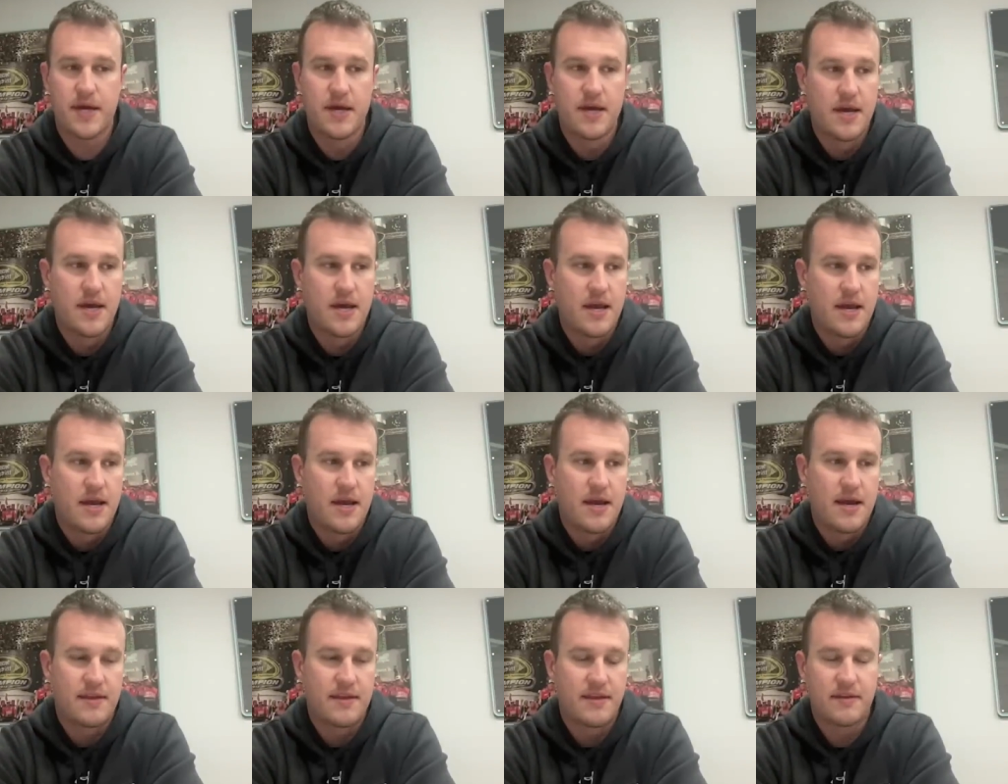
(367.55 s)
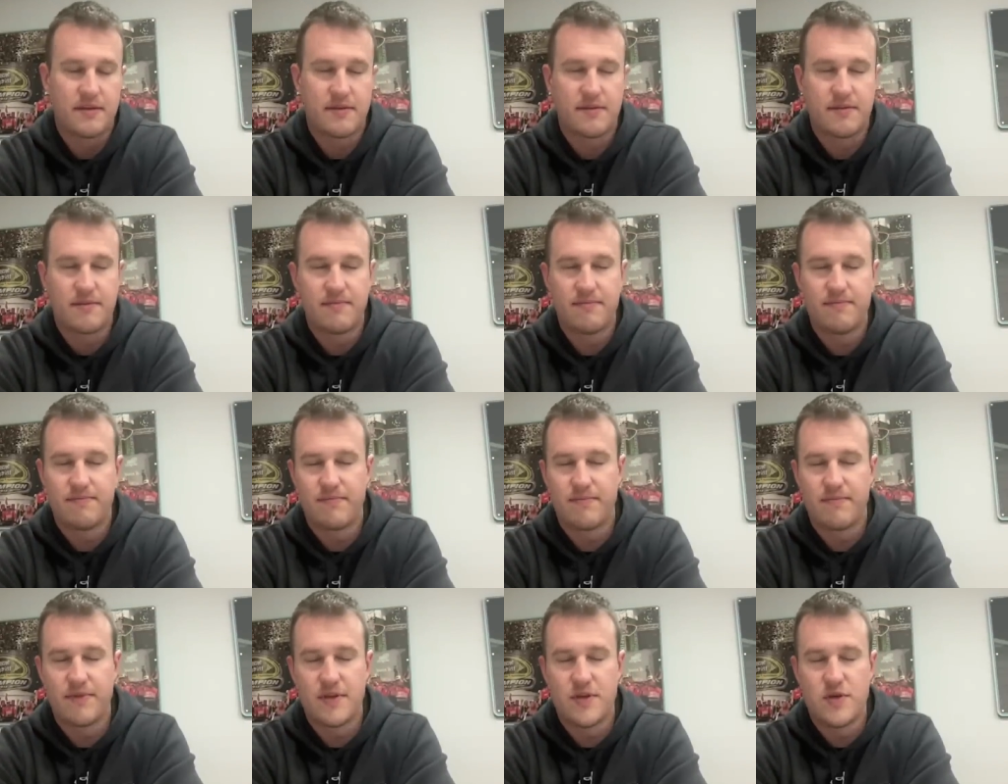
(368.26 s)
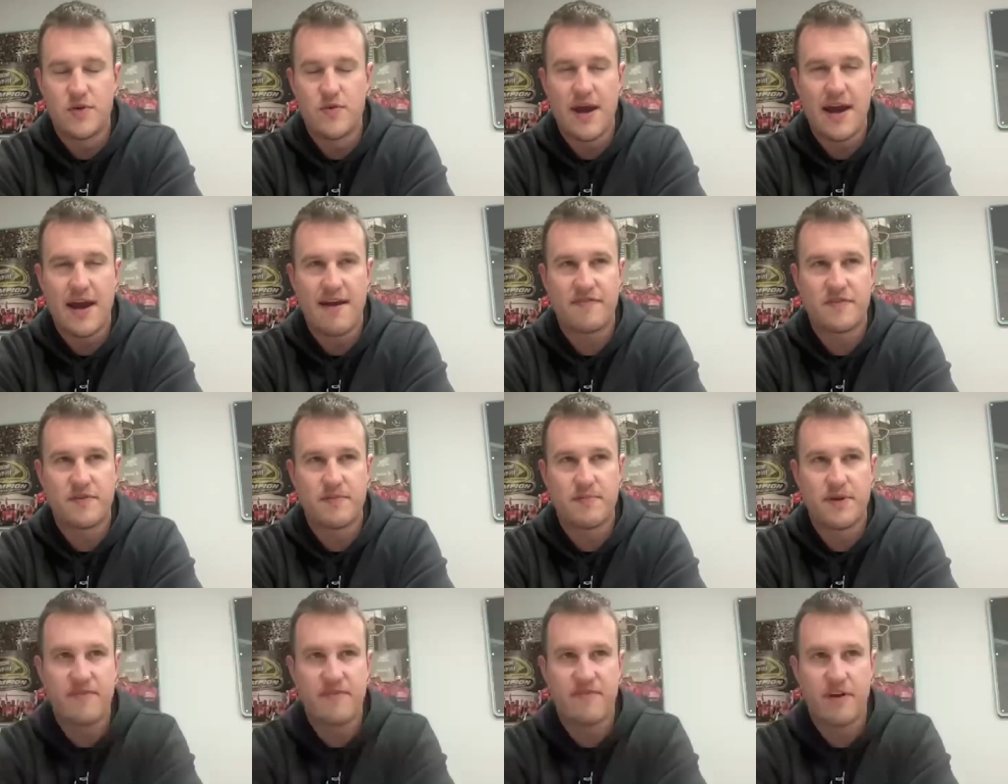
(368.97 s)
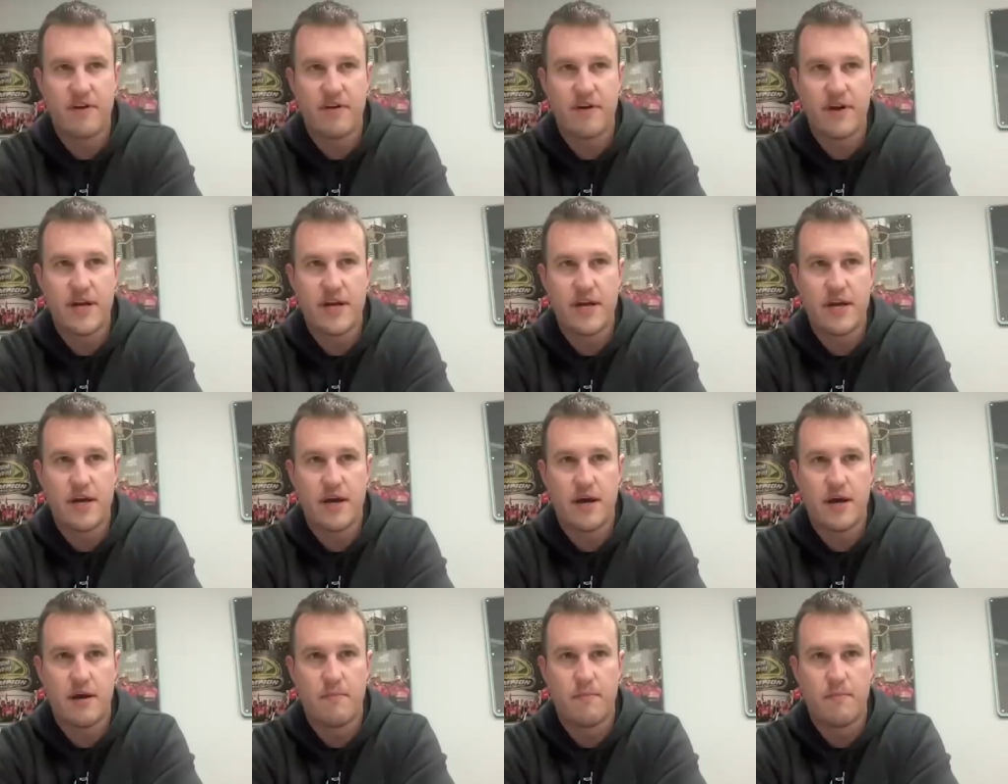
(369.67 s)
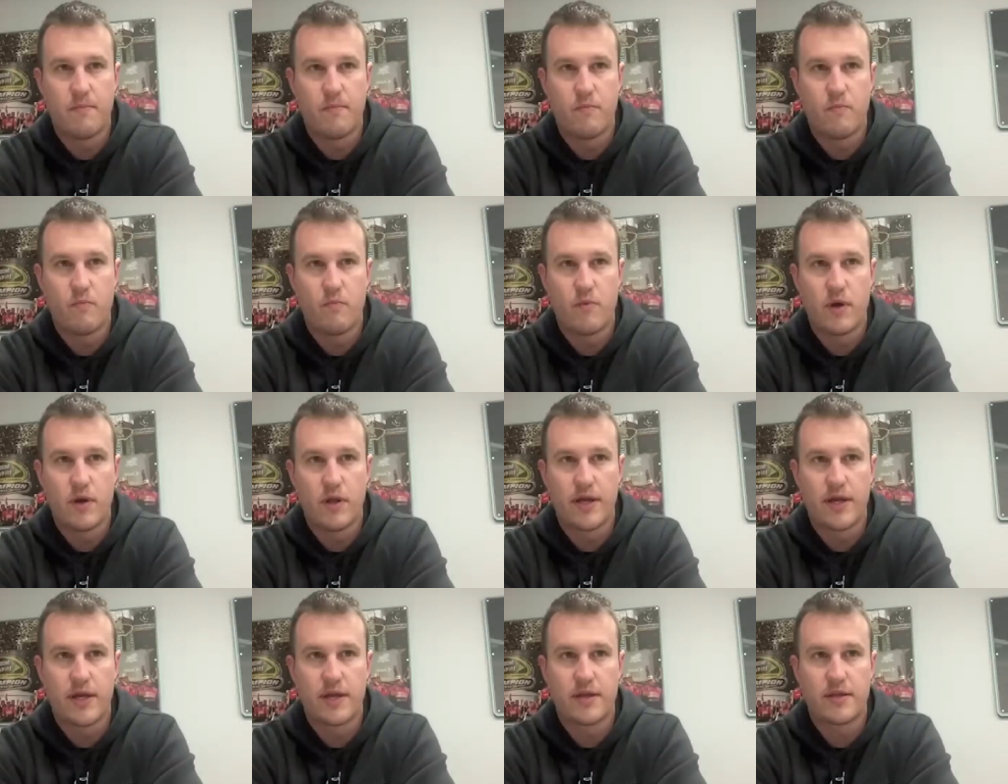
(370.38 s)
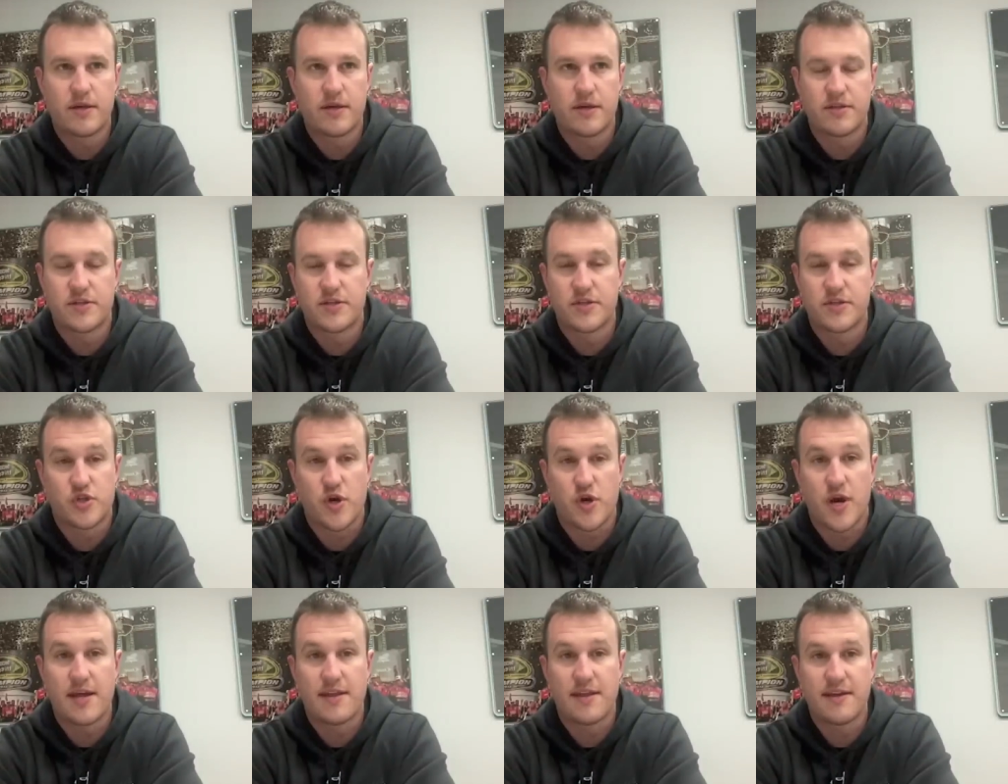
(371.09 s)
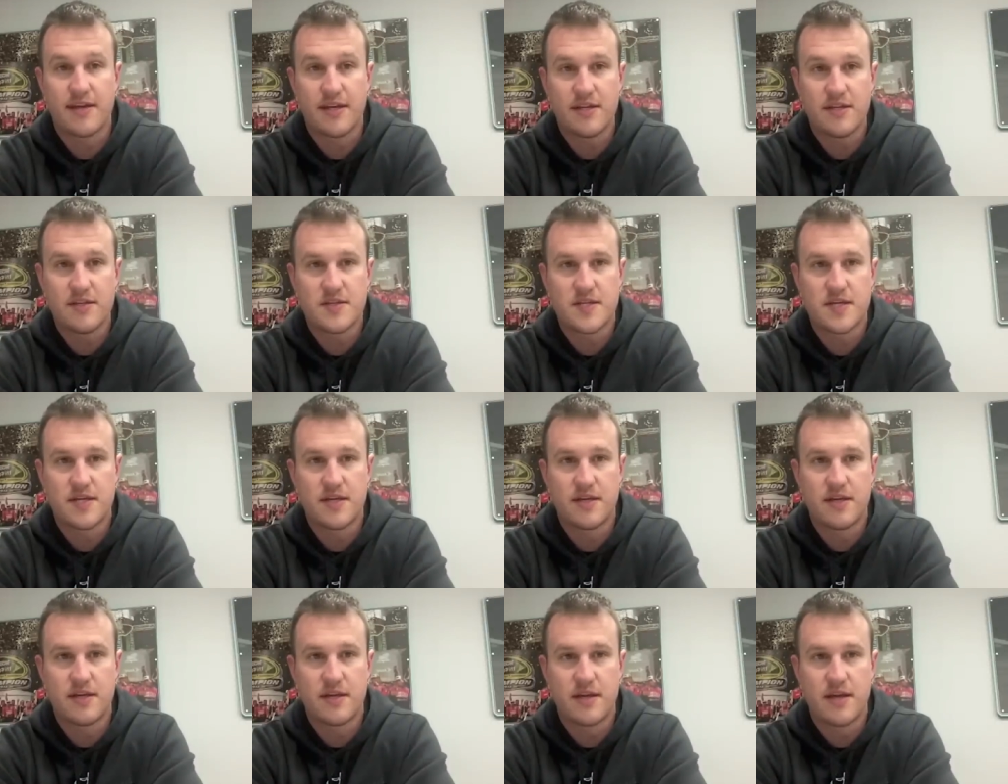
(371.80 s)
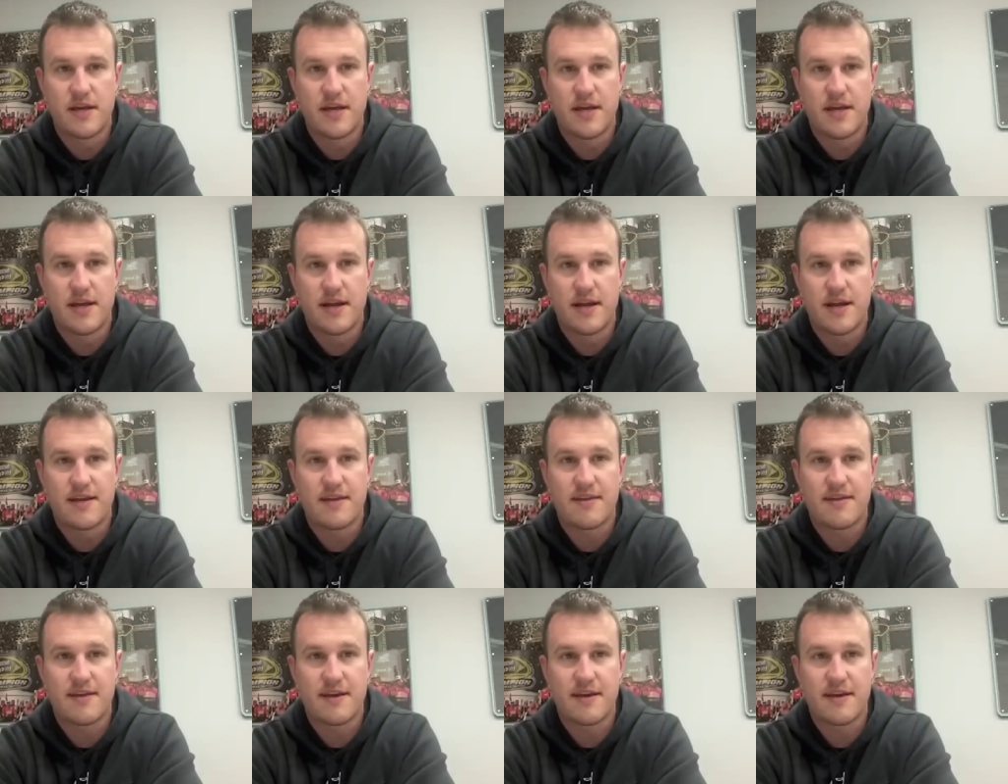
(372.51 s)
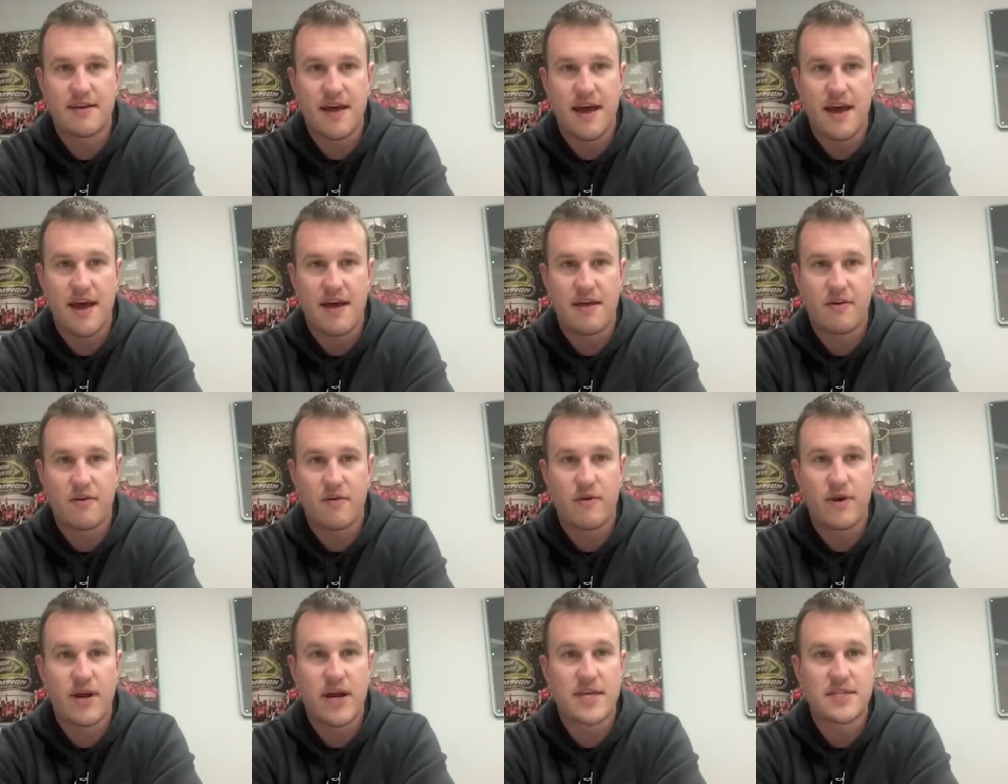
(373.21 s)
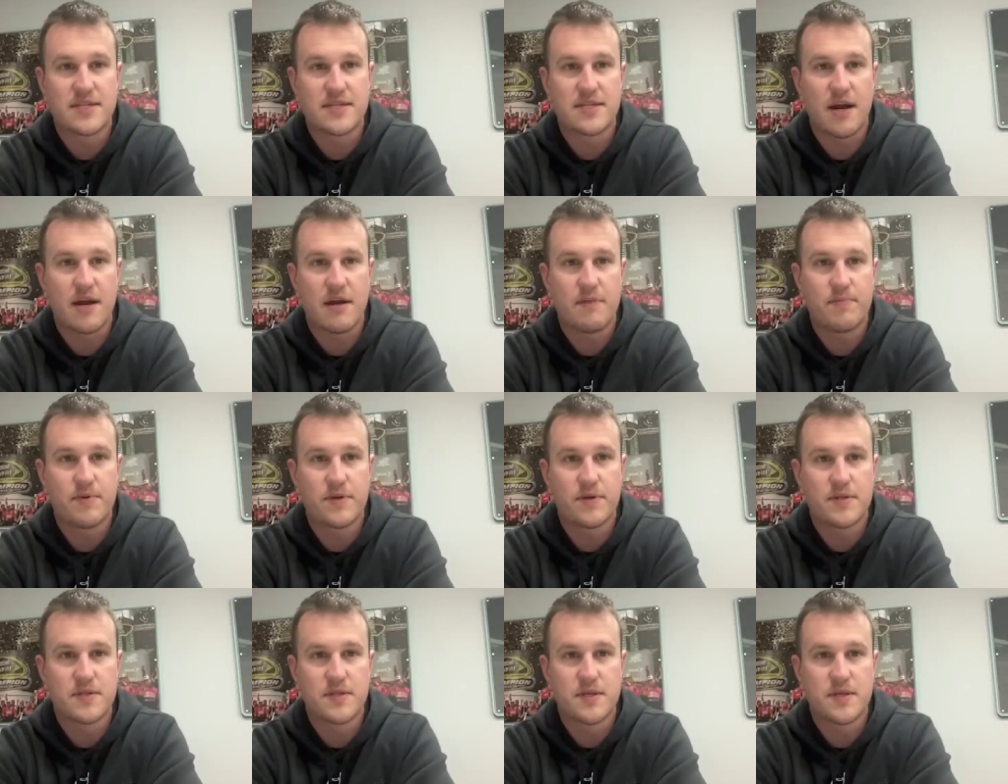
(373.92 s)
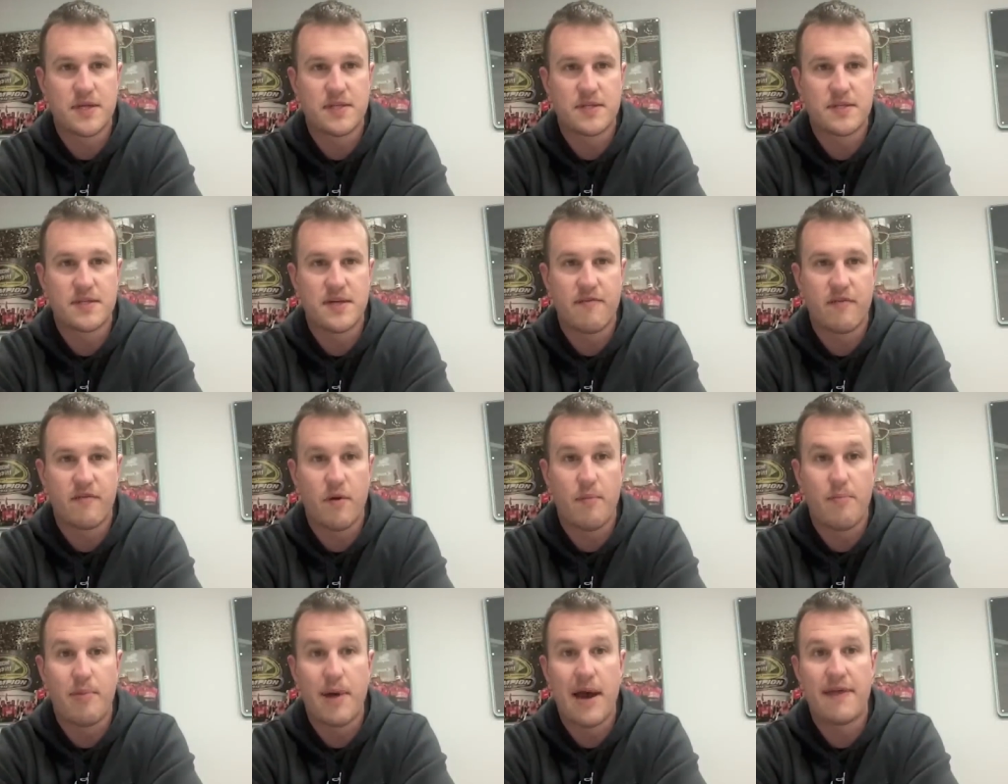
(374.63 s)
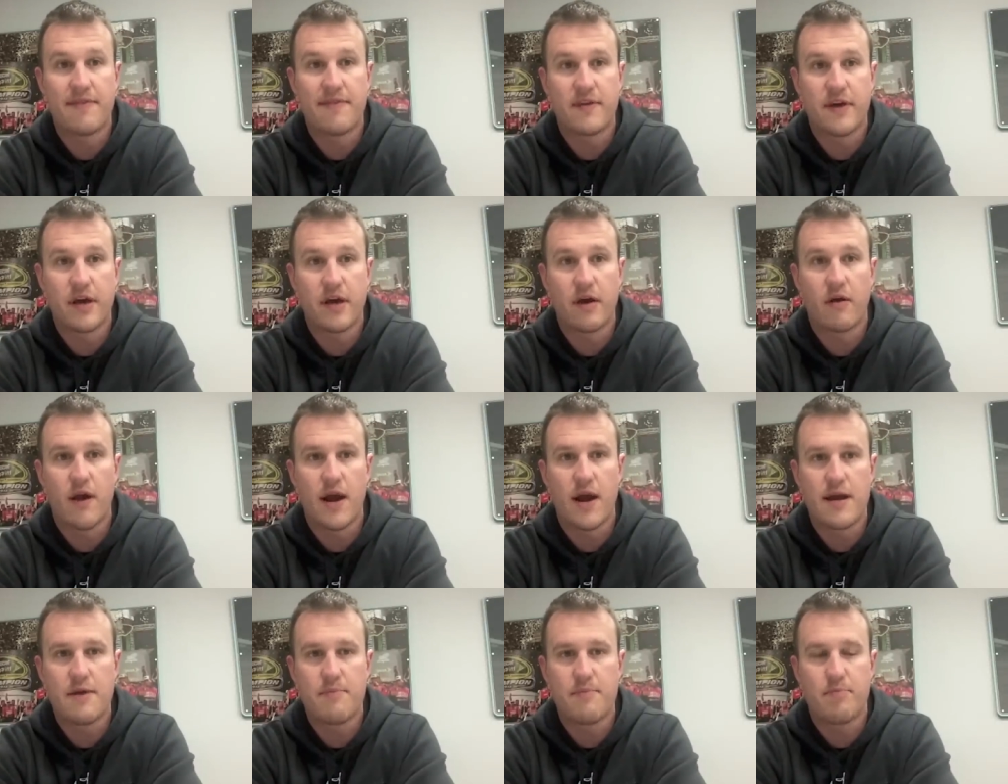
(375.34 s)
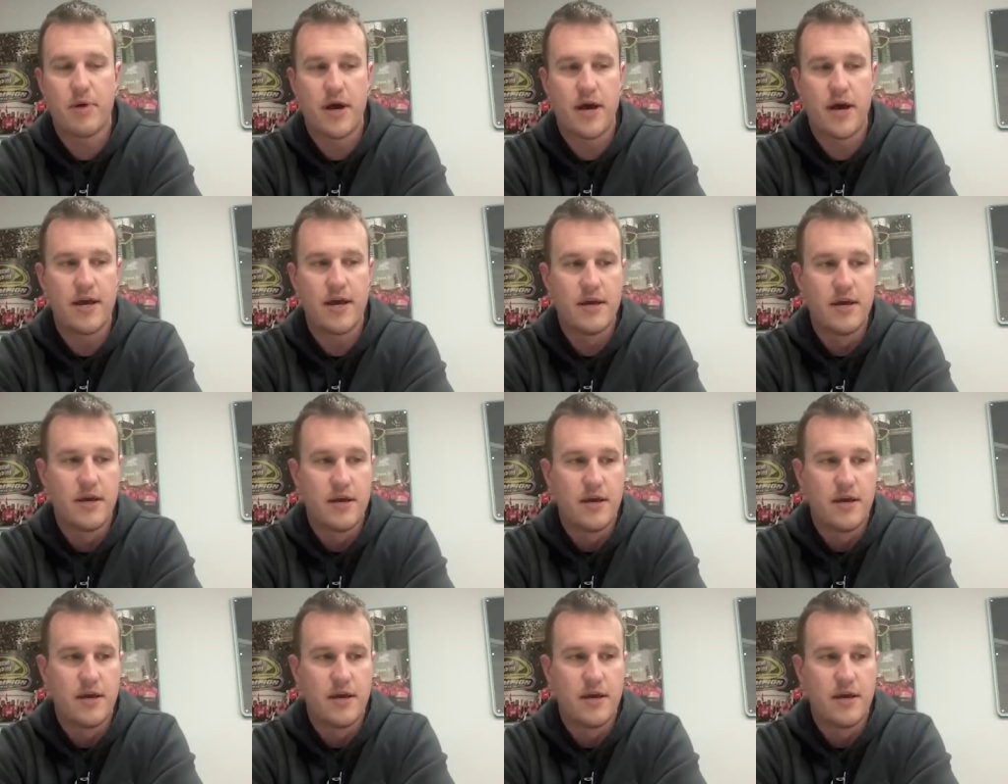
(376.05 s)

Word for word: I think you have to be very um, willing to to try things, and and anything that creates hype is is never a bad thing, right? But